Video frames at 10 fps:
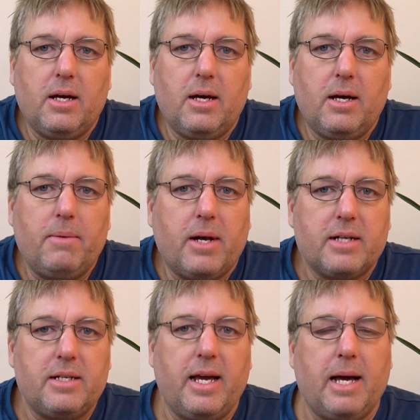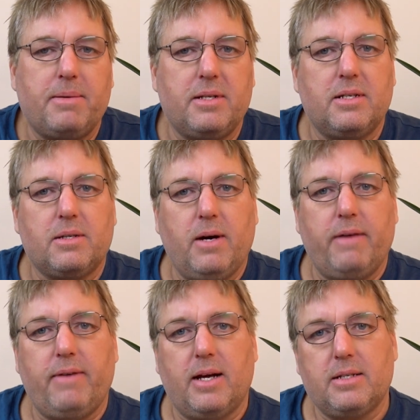And what actually happens is
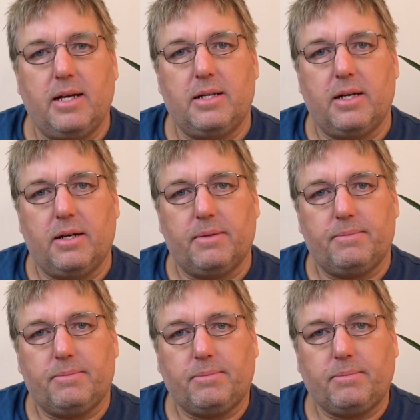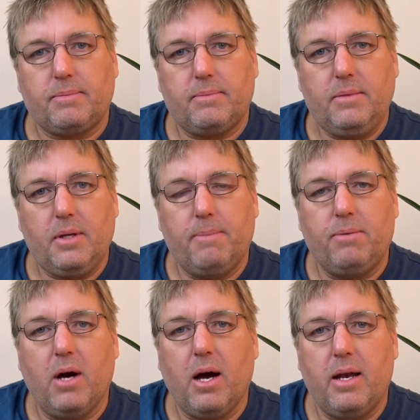quite fascinating.
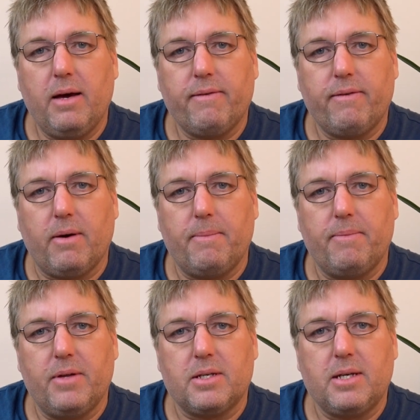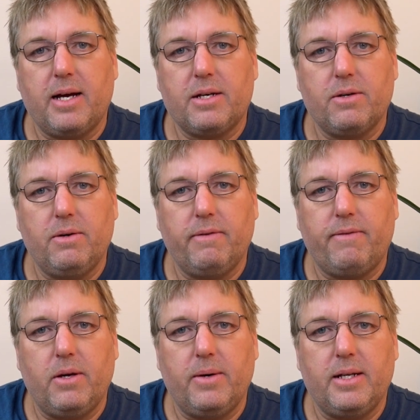Prana from the sexual
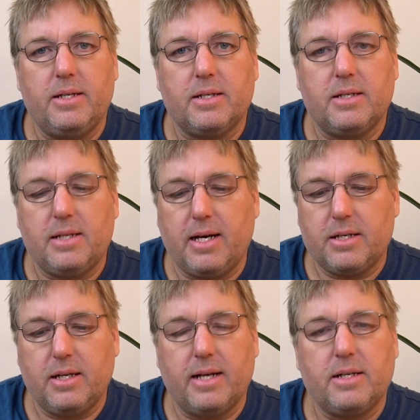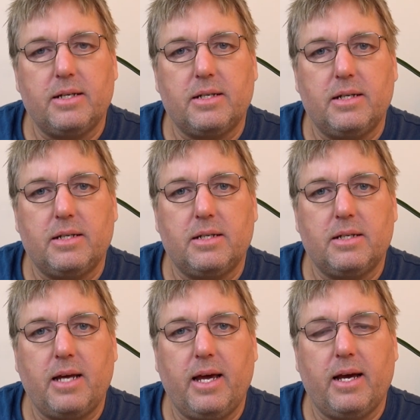fluids and sexual essences is
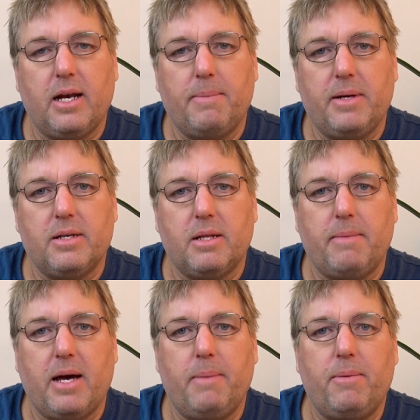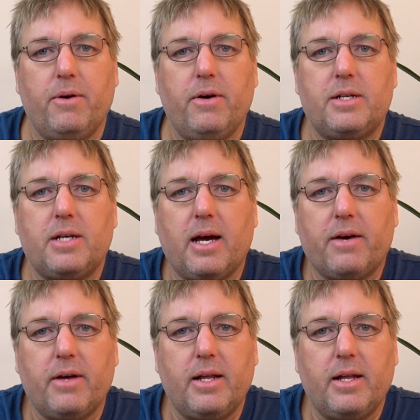taken up into the Manipura chakra.